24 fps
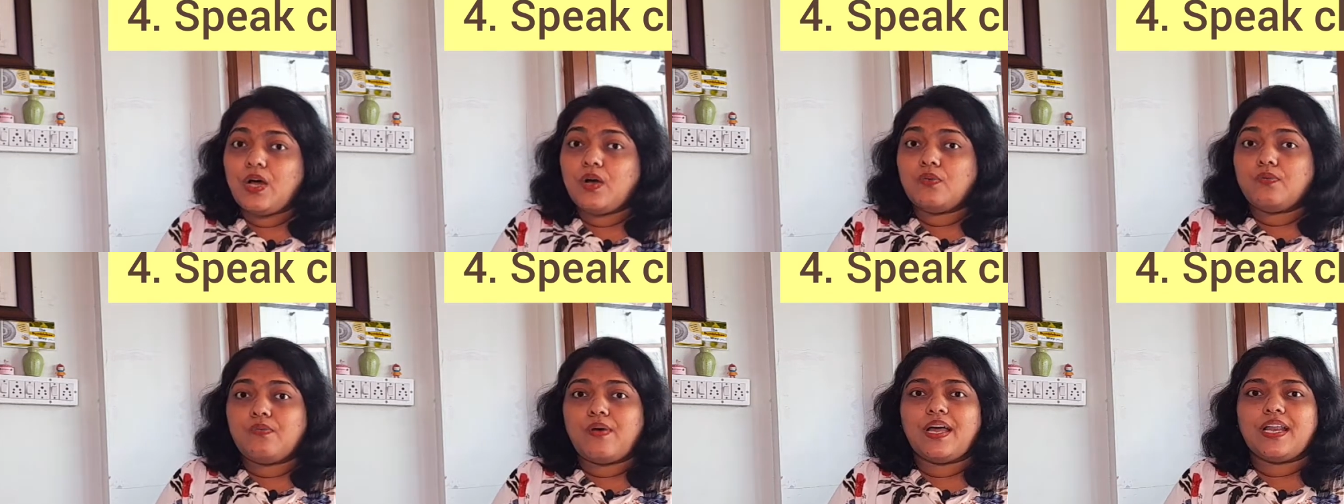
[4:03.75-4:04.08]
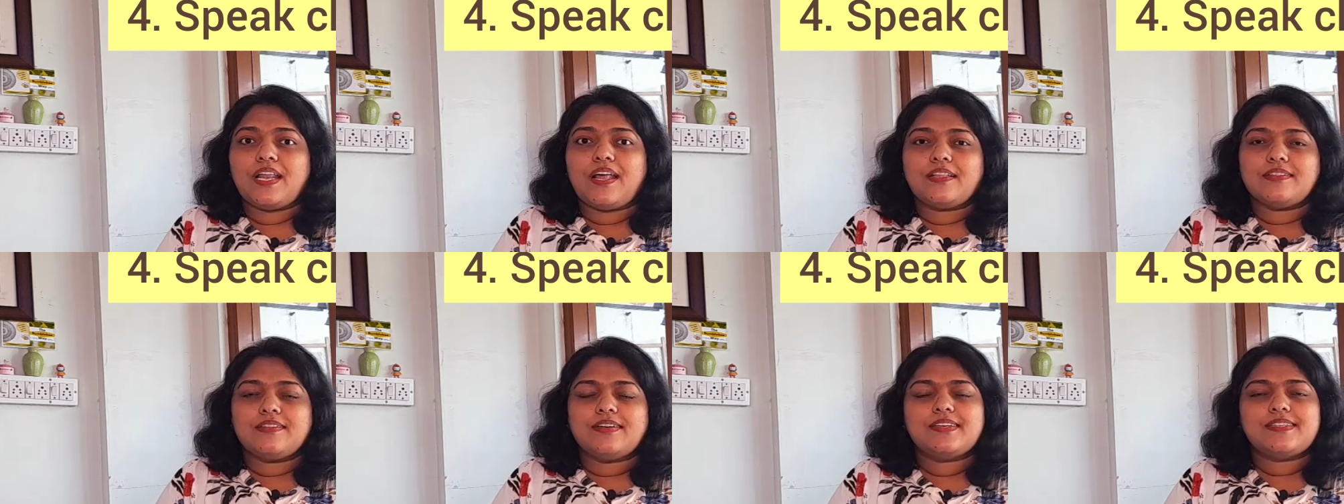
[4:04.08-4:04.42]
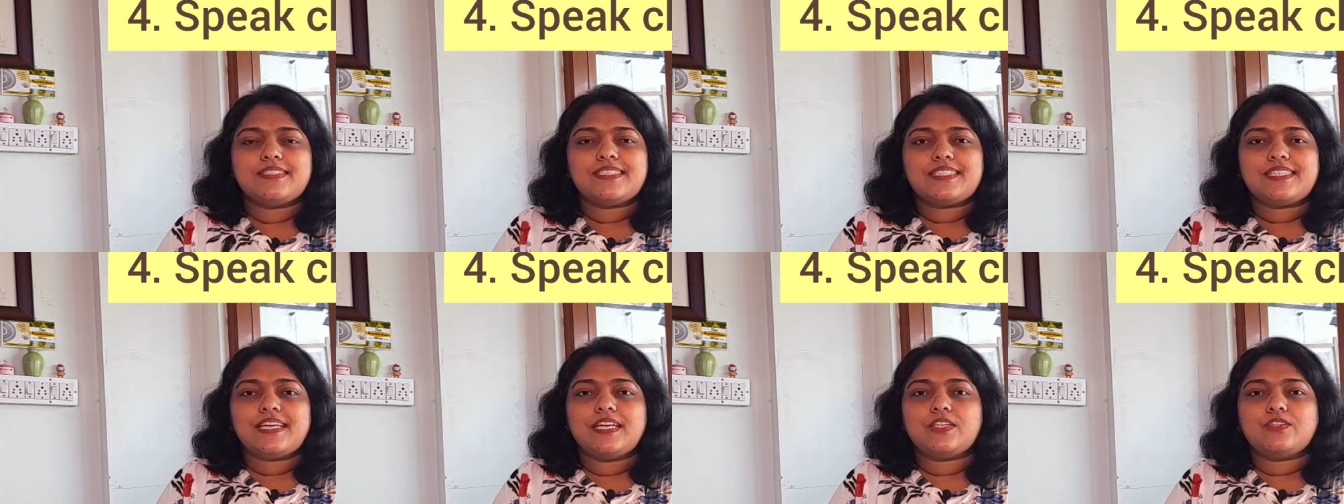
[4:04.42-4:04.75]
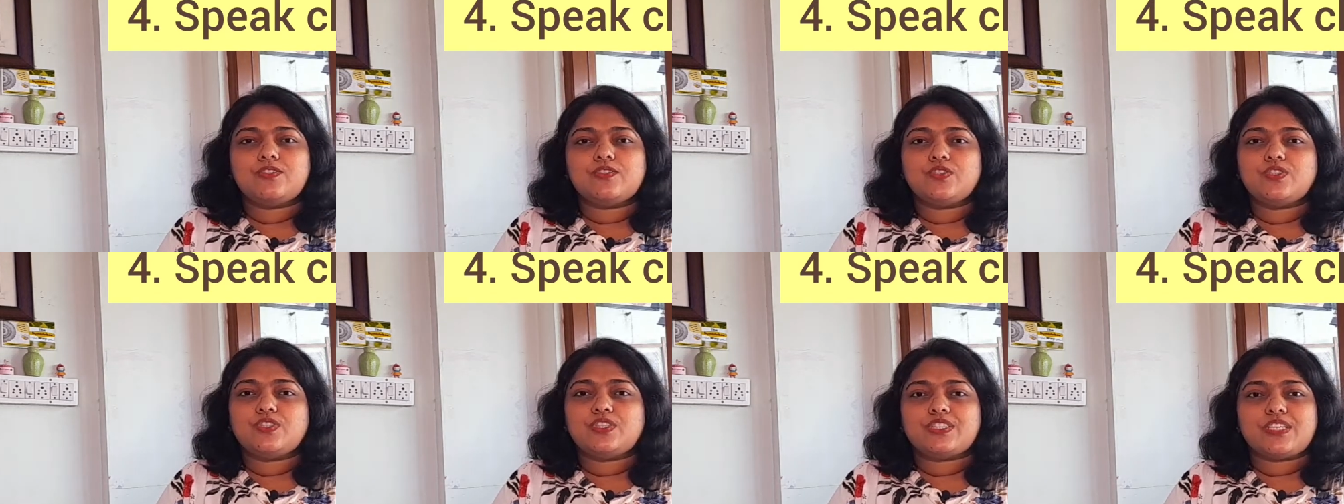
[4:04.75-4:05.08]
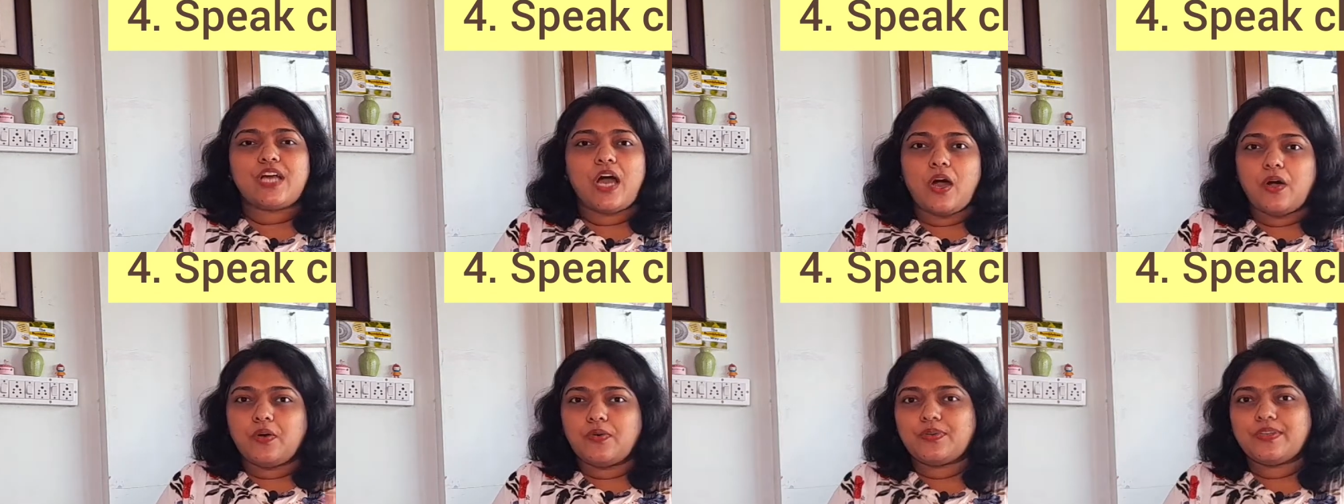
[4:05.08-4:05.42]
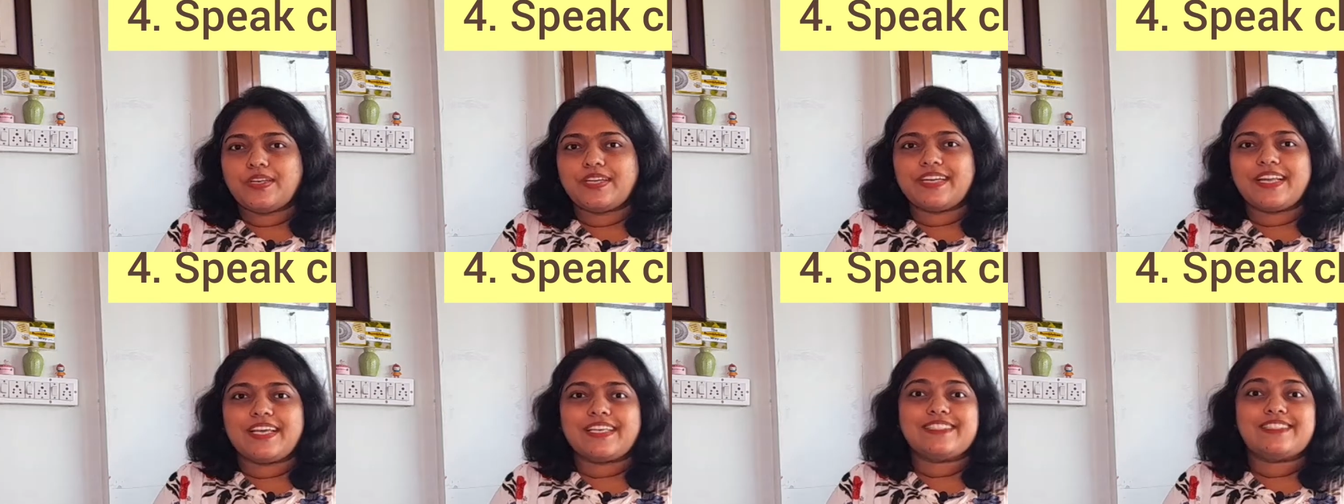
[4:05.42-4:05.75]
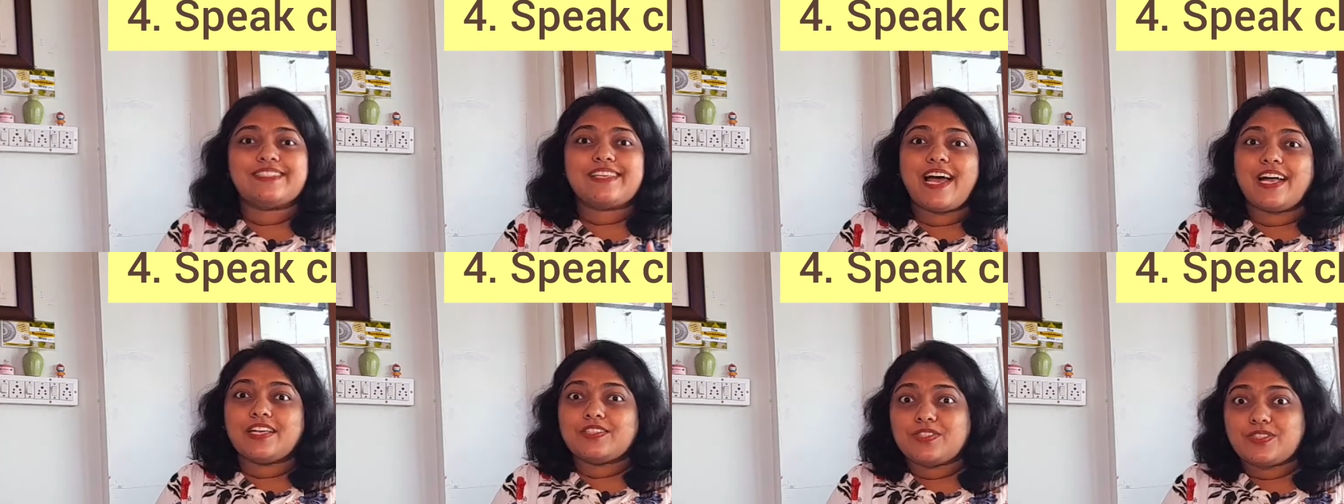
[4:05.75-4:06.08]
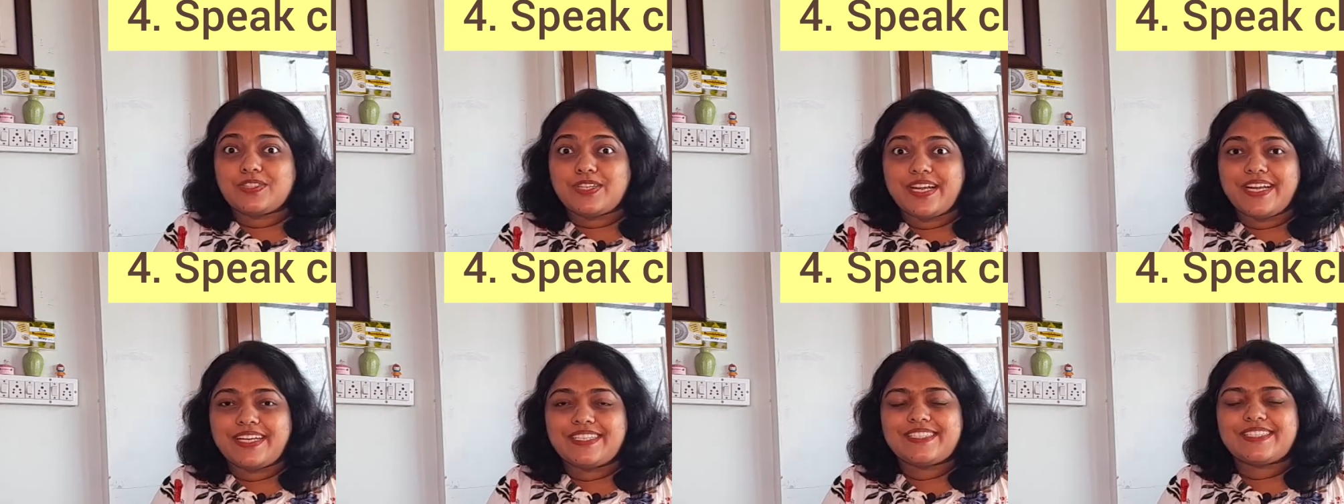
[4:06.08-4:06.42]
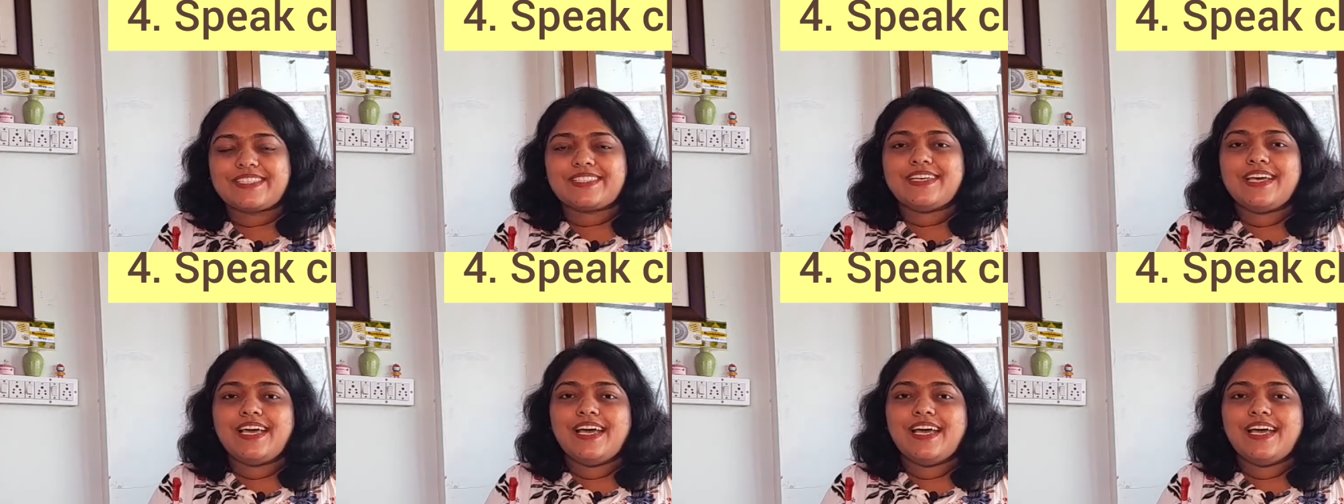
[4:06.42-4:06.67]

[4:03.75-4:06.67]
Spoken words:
while others tend to shout and exaggerate